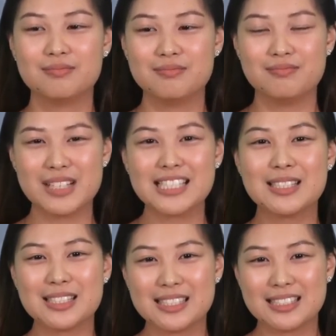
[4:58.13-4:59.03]

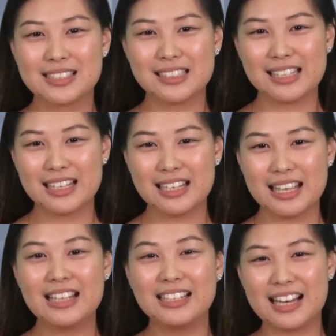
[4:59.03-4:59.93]
mas
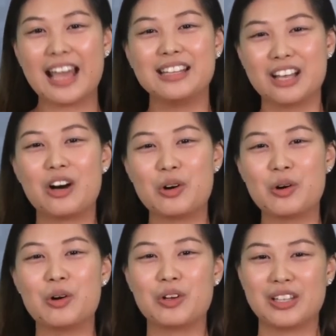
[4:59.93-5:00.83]
inclined
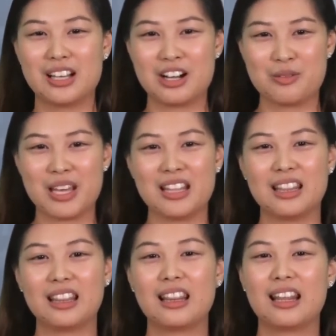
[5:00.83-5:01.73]
ako na gawin.